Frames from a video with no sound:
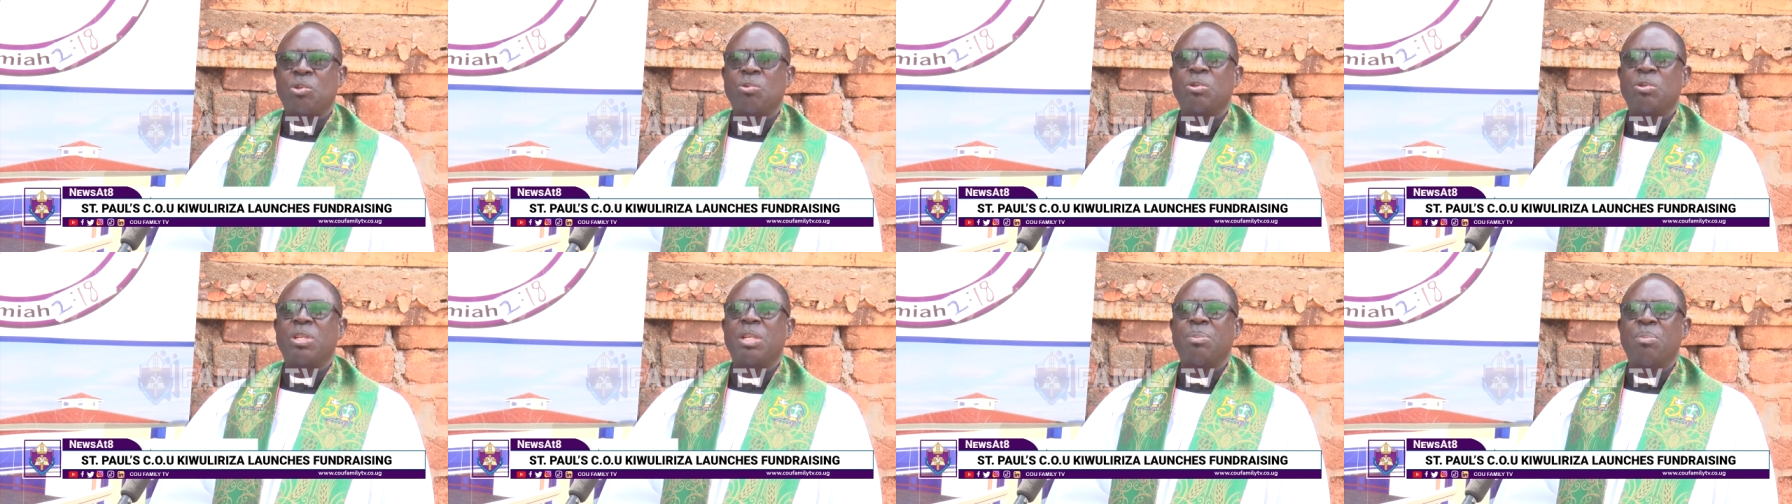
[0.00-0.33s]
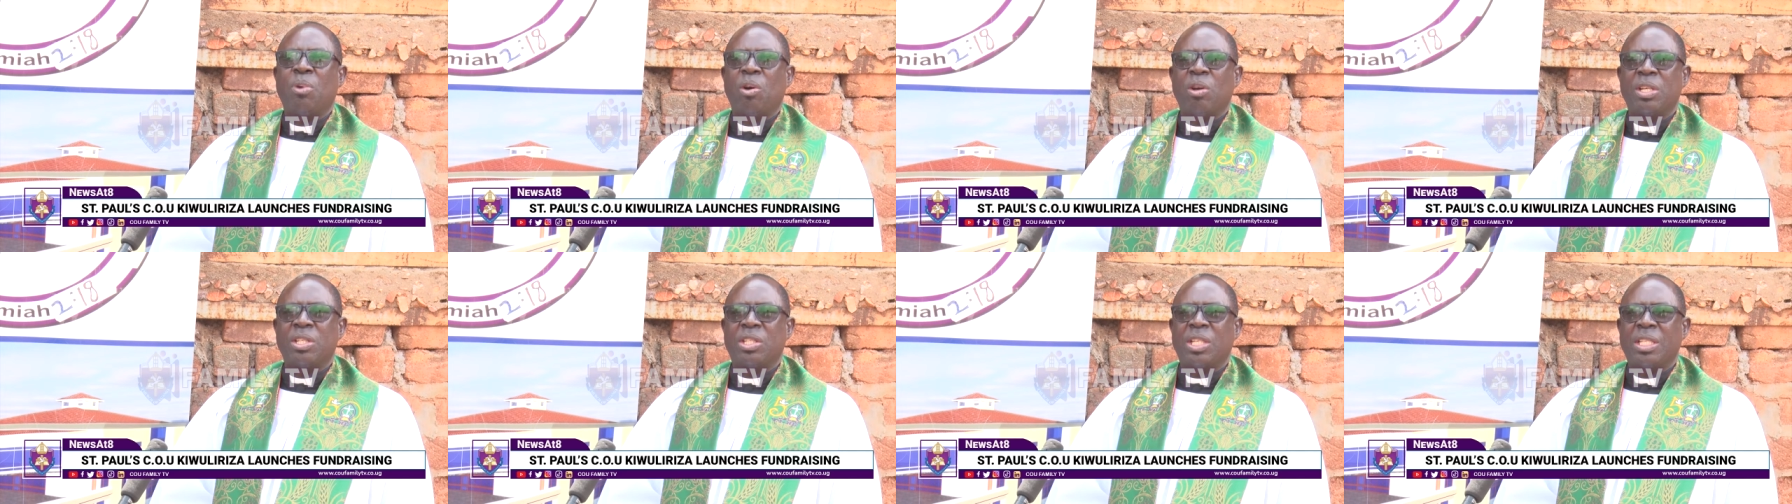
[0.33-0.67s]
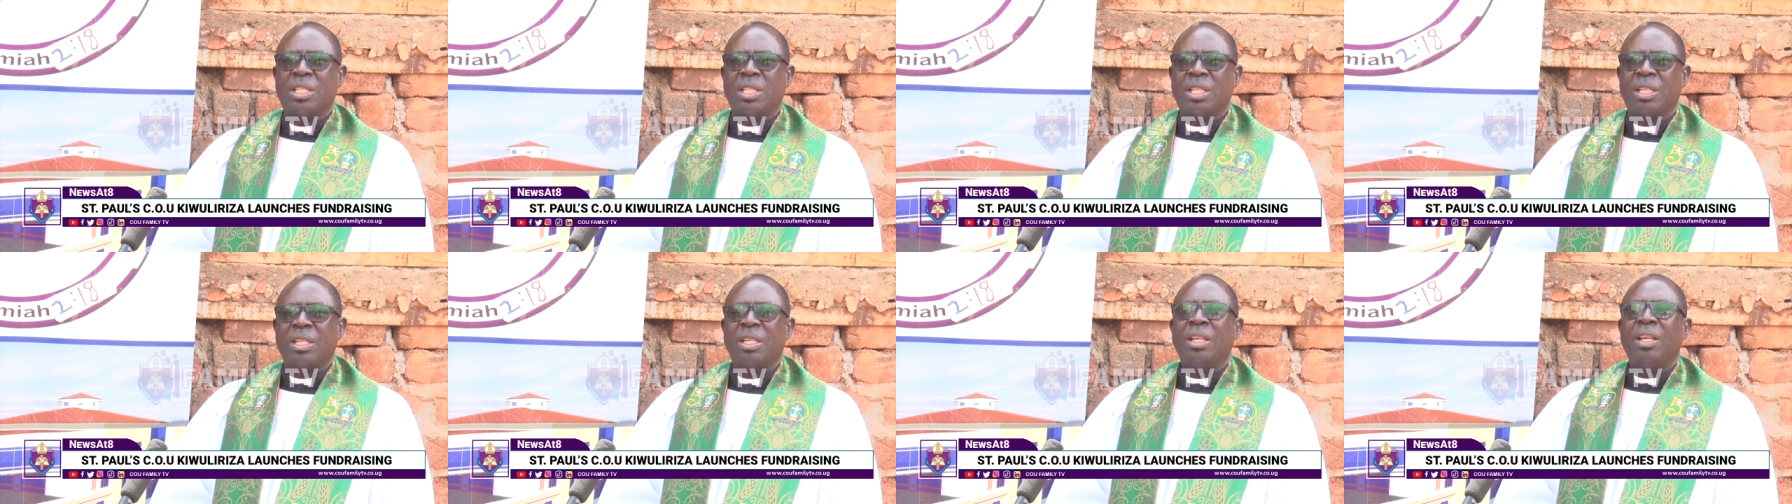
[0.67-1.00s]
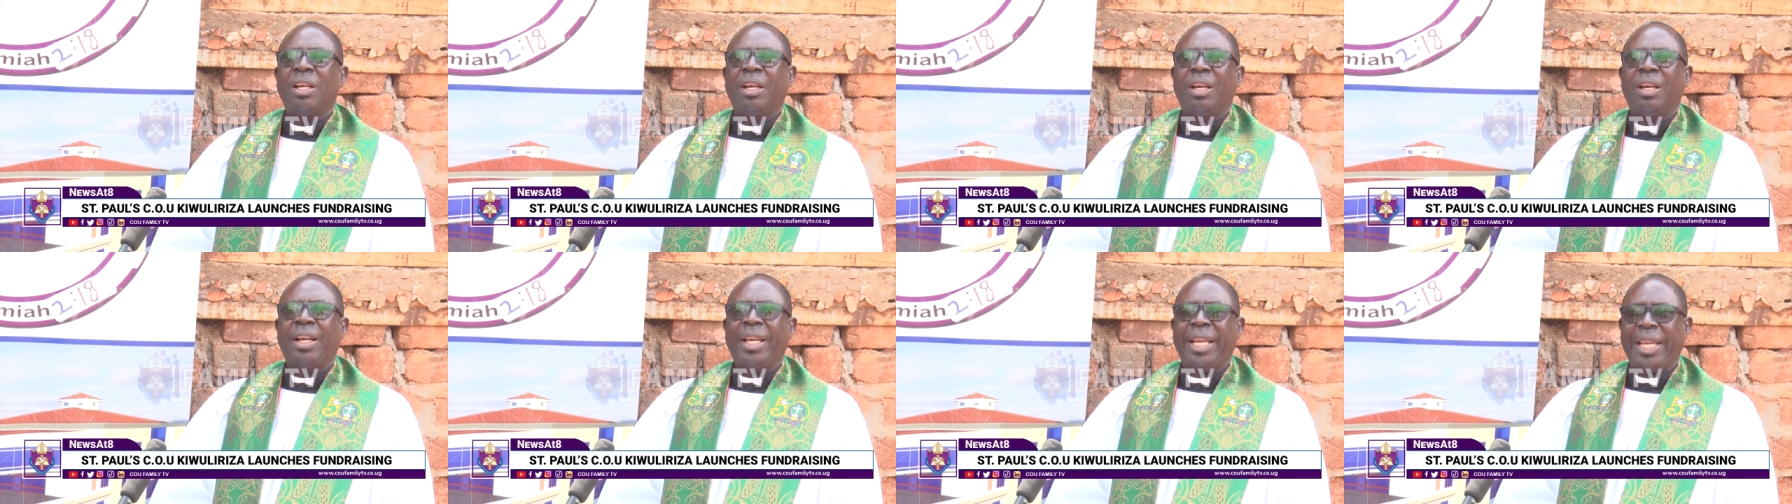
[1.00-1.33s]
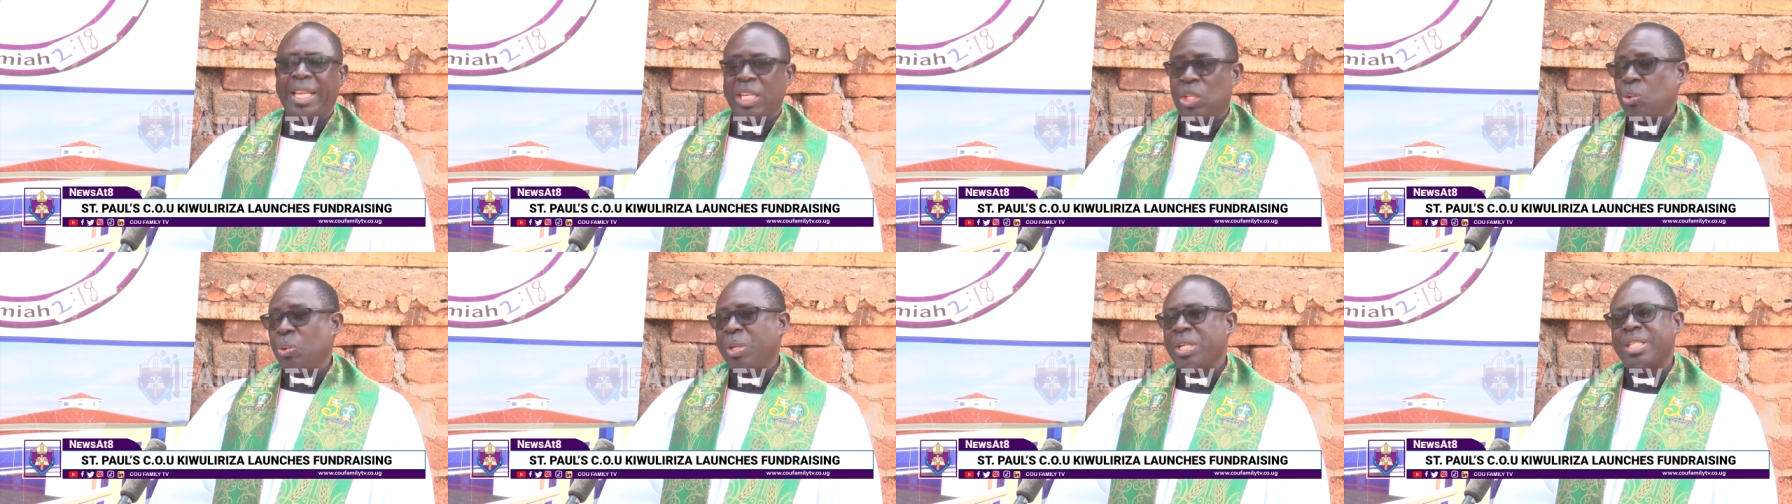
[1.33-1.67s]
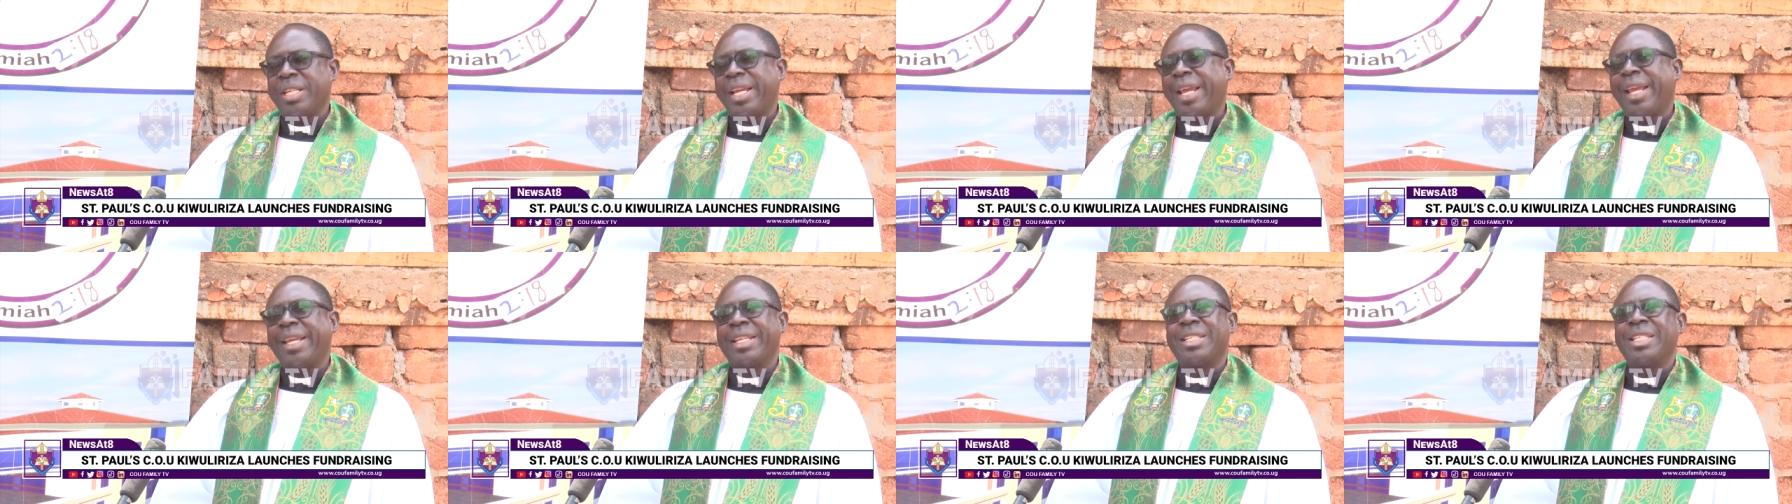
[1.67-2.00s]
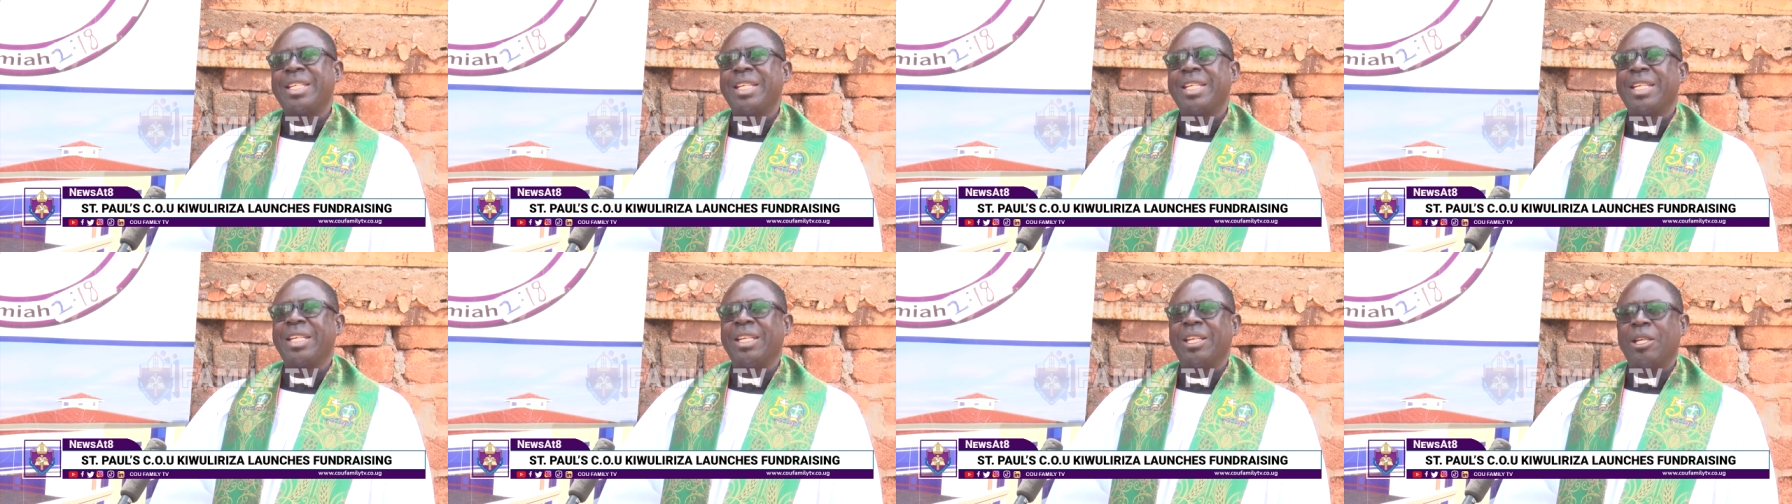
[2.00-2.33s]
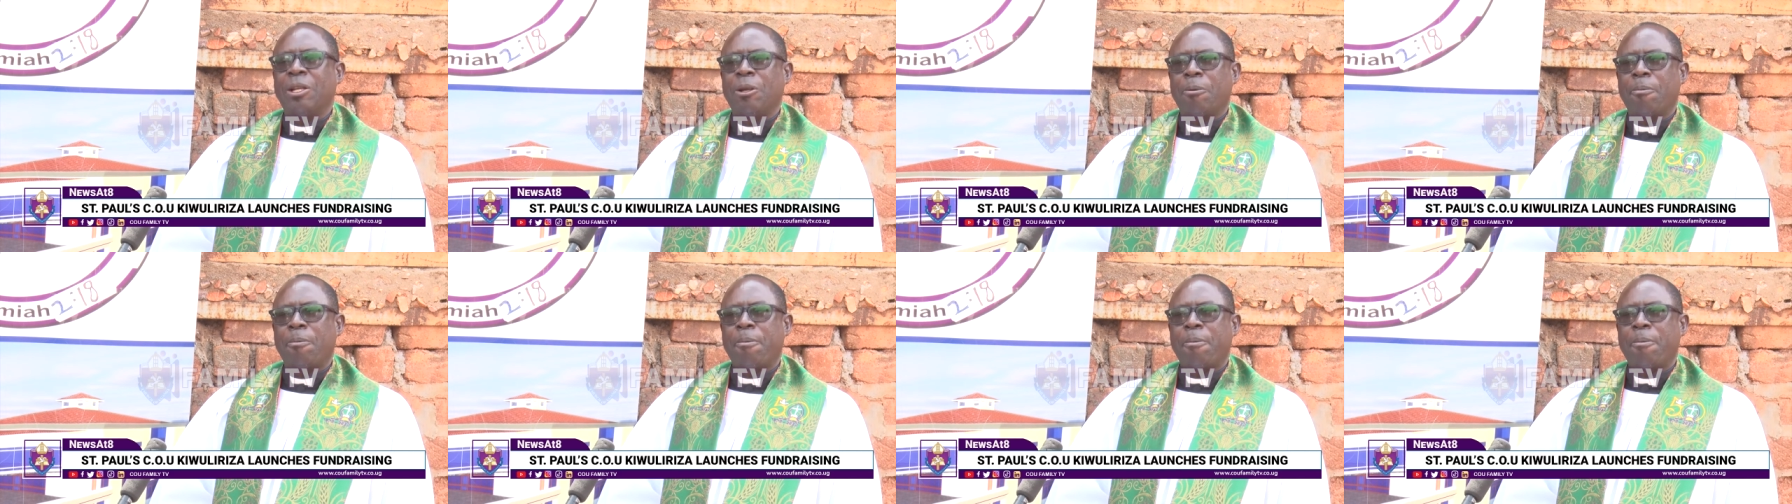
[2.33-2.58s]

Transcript: to demolish it in 2018.